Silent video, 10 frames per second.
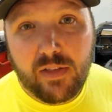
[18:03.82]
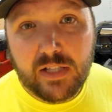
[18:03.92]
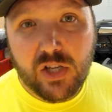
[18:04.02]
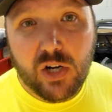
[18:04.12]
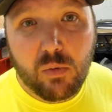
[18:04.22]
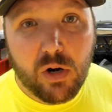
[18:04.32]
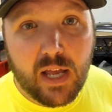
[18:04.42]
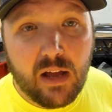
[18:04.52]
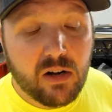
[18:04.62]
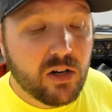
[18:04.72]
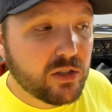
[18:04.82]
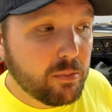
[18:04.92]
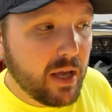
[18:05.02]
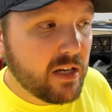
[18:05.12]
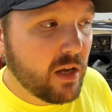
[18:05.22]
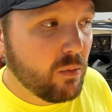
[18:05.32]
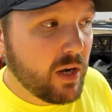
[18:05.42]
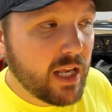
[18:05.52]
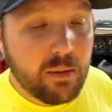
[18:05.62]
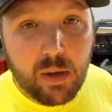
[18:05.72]
that's going to work out. It'll depend on when
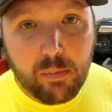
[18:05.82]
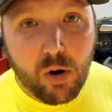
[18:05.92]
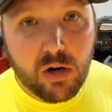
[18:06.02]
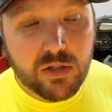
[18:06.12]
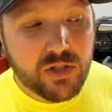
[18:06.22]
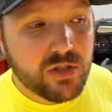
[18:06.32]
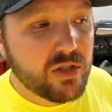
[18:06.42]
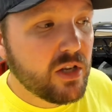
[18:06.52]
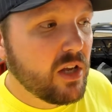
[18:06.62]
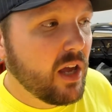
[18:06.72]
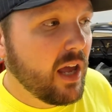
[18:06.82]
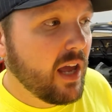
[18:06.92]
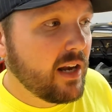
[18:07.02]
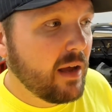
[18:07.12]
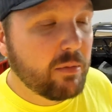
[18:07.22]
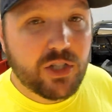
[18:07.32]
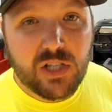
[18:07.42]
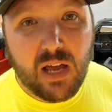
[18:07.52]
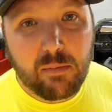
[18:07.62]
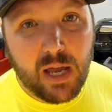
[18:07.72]
I get my parts and how much
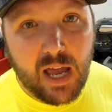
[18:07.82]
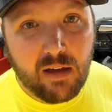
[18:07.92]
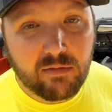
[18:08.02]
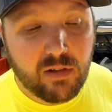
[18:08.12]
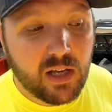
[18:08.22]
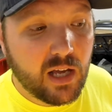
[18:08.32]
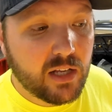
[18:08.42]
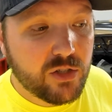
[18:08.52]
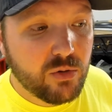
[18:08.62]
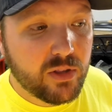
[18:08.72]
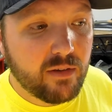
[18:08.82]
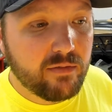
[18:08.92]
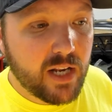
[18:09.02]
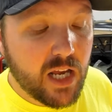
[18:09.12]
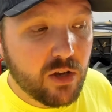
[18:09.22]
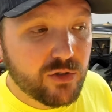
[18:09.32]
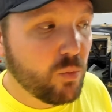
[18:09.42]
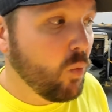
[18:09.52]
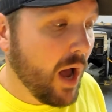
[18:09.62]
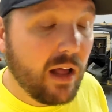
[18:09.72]
time I have. Doing the videos
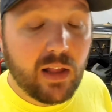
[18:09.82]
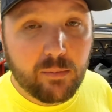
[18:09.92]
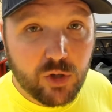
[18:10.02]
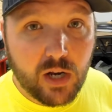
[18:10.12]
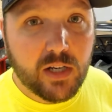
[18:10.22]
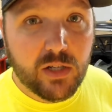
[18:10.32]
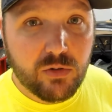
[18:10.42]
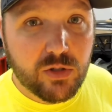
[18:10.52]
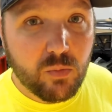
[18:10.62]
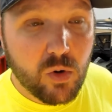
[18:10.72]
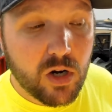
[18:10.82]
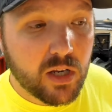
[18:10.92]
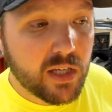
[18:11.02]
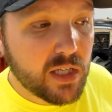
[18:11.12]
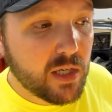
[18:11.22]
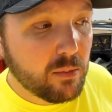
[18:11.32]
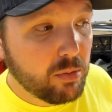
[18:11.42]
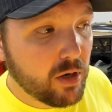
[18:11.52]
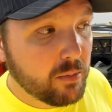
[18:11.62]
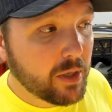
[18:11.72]
while I'm trying to do some work
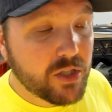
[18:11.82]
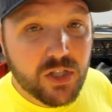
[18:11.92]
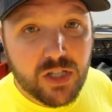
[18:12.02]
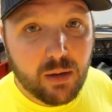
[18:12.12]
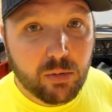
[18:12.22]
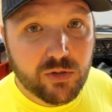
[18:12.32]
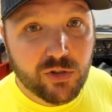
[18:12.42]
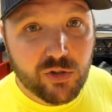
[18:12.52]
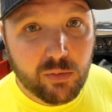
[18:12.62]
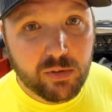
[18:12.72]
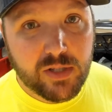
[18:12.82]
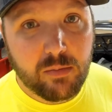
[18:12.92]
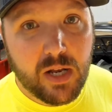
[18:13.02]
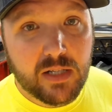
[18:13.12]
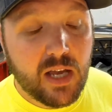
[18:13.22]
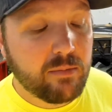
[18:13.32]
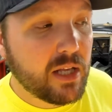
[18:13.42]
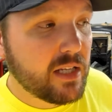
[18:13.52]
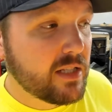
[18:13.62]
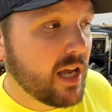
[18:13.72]
pretty much doubles or triples the amount of time
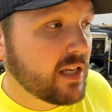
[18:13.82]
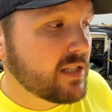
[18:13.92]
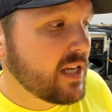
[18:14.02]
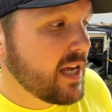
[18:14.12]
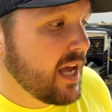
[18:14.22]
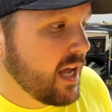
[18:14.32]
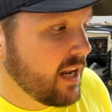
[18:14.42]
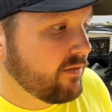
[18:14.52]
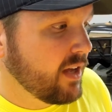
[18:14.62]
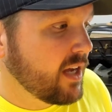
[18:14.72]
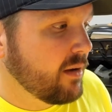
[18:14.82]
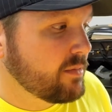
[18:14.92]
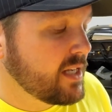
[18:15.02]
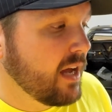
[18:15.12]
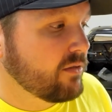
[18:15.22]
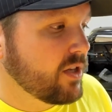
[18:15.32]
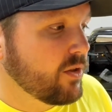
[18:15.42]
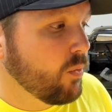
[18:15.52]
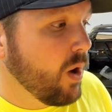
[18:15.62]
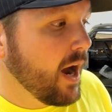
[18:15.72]
that it takes. And if it comes down to
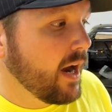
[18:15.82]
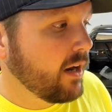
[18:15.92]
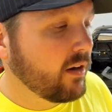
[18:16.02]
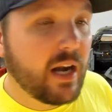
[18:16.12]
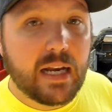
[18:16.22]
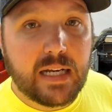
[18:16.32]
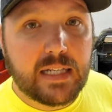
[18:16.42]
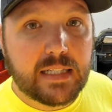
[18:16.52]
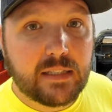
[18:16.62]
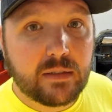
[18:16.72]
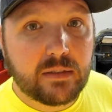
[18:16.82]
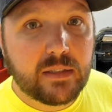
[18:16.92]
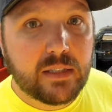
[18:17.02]
the wire and I need to